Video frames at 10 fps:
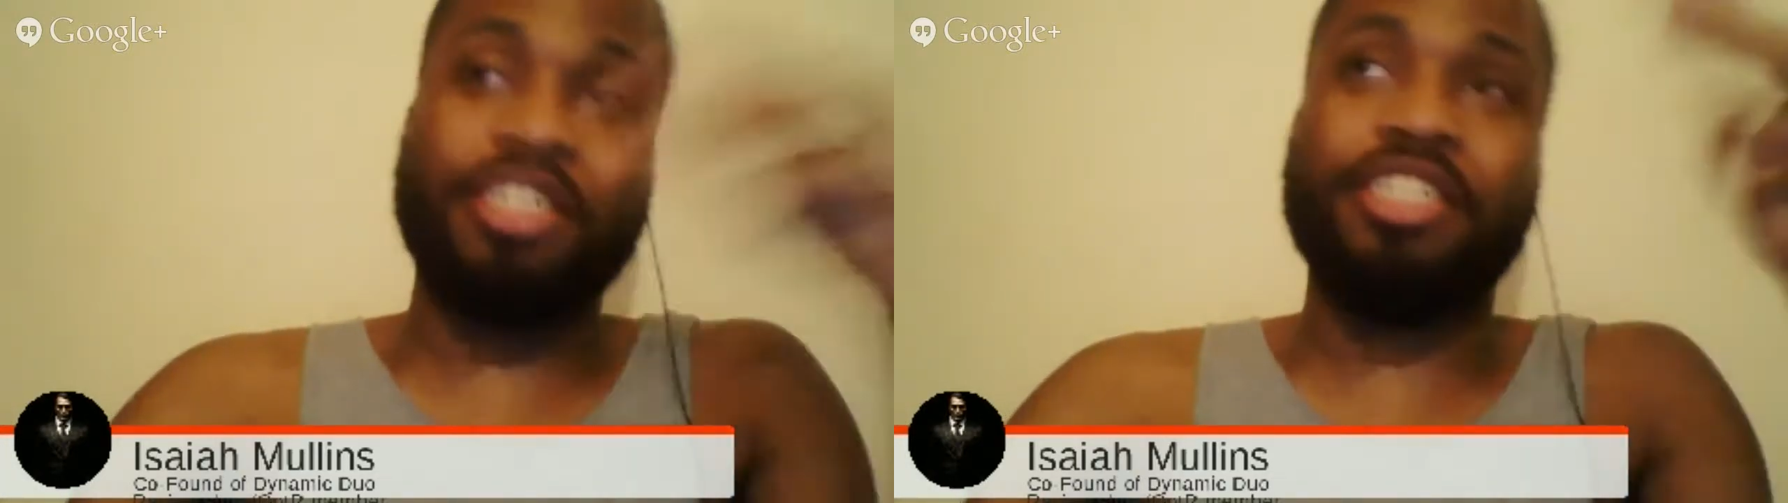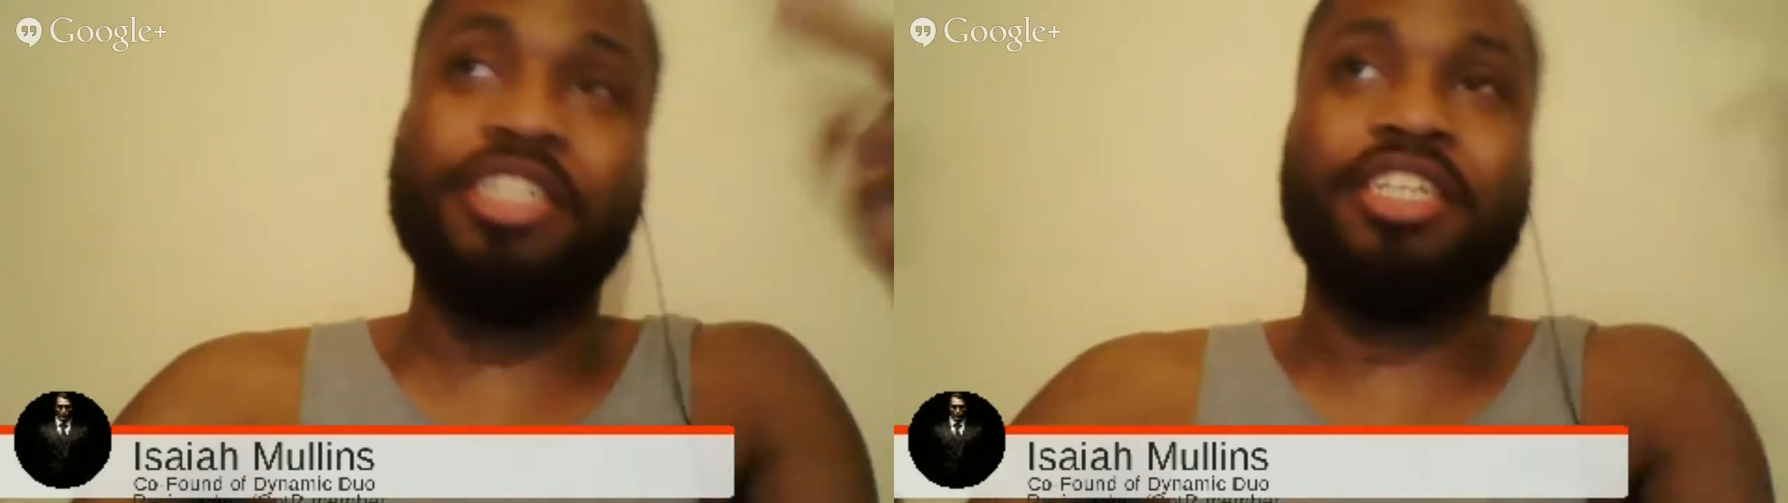
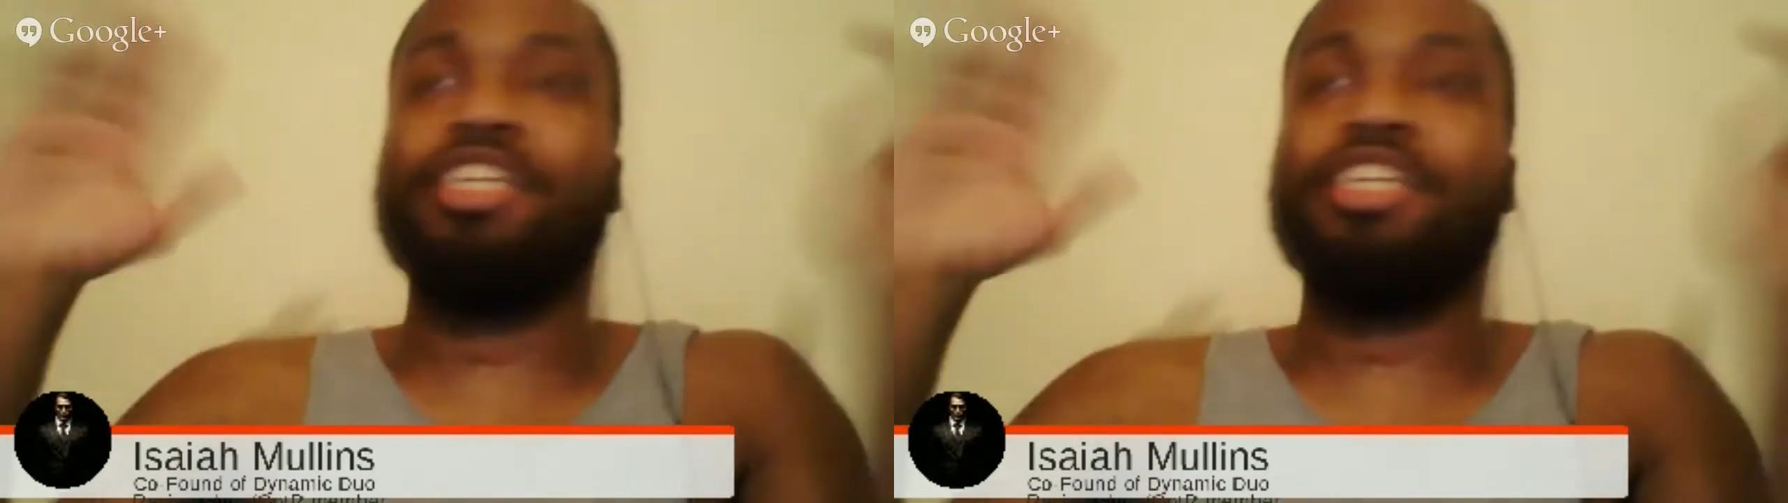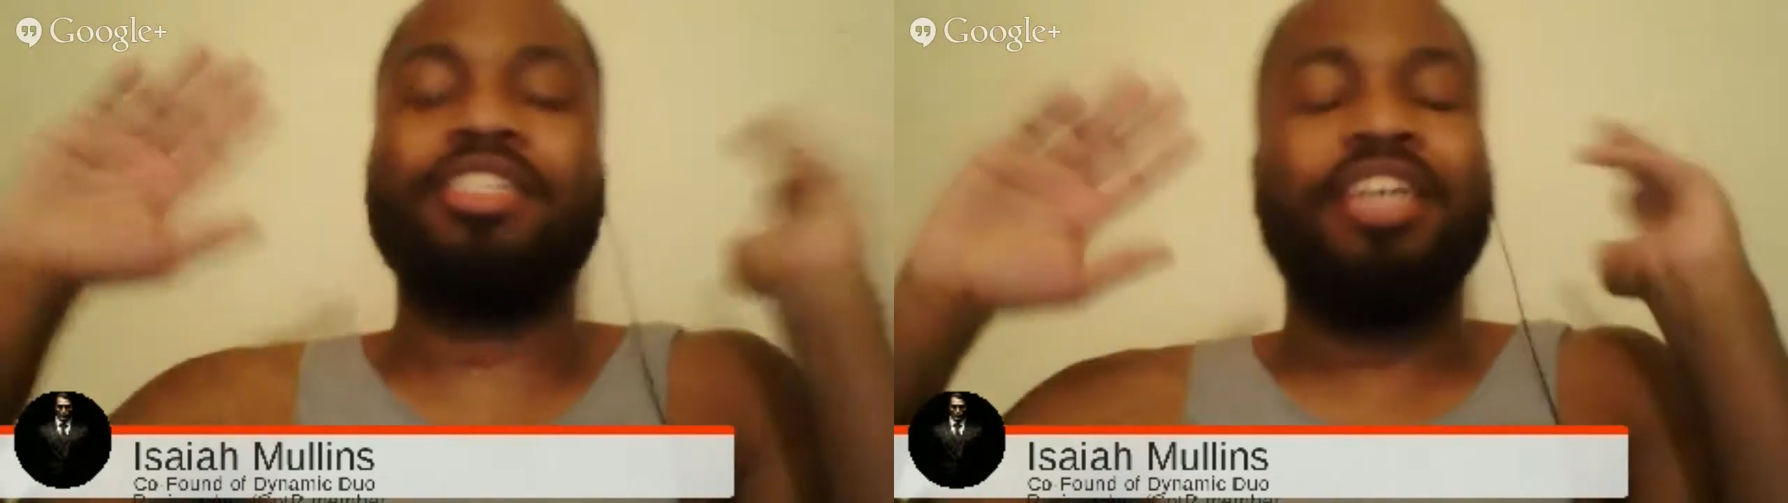and
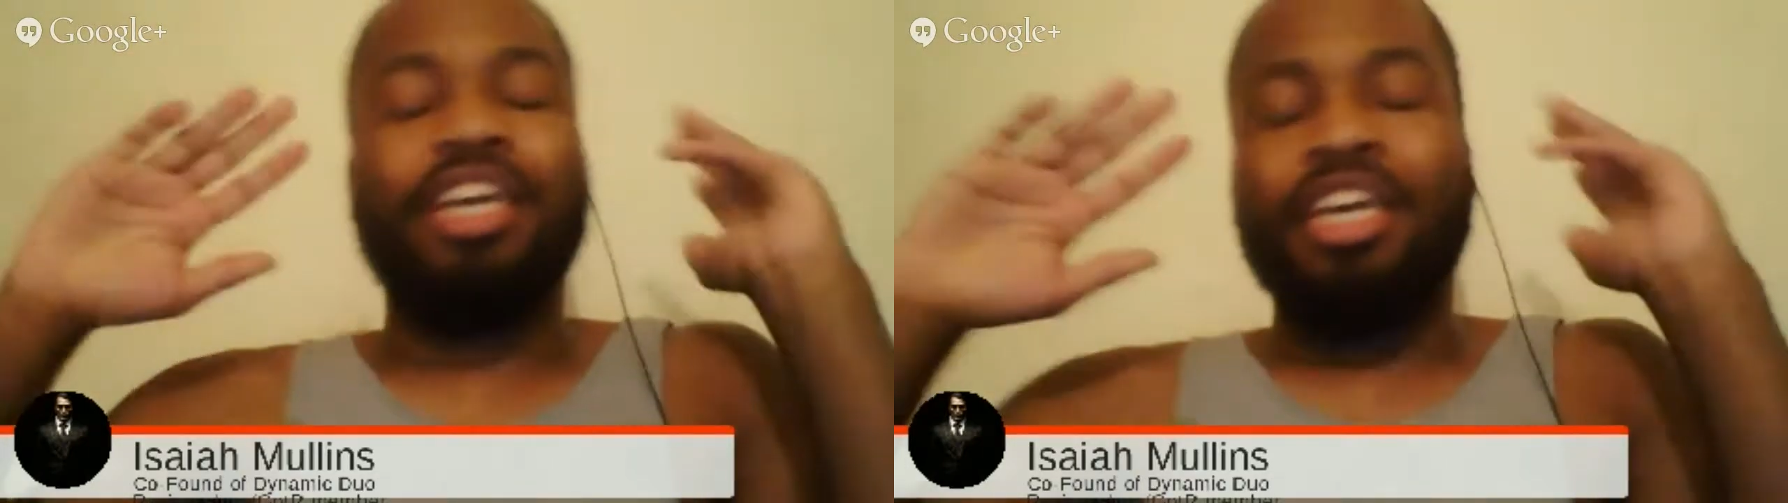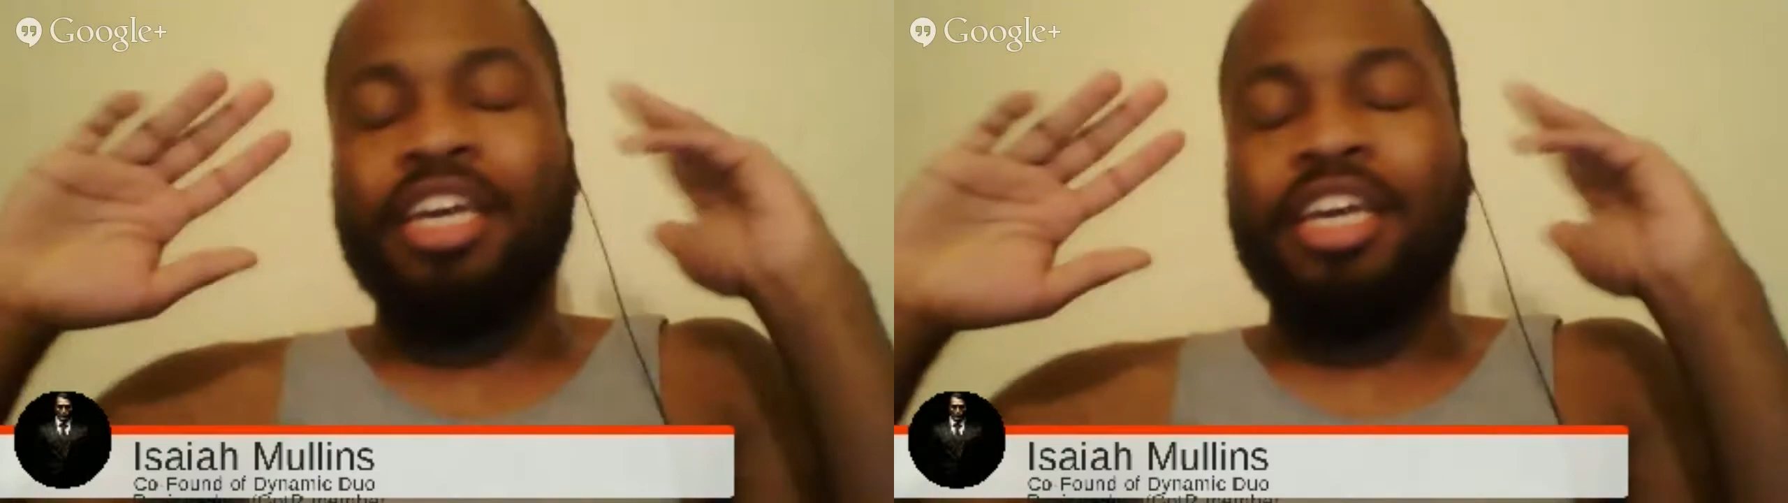
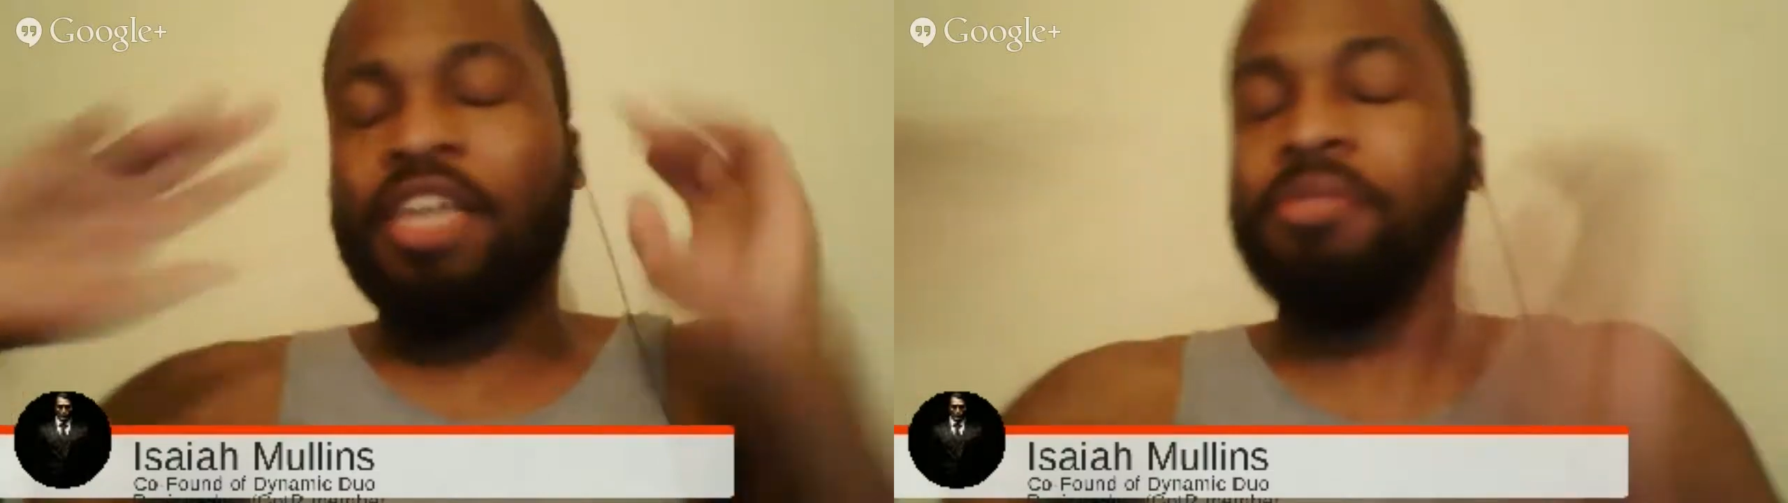it